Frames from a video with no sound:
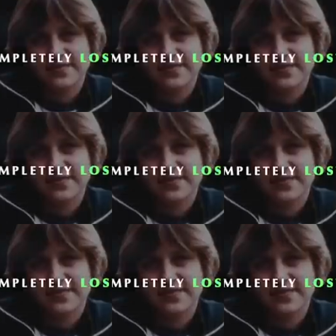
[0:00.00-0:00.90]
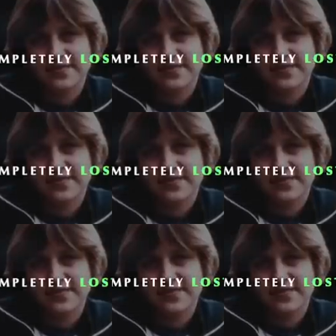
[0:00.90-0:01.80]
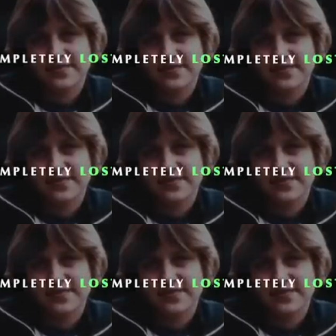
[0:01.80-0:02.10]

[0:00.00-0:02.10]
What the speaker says: No one is speaking in this clip.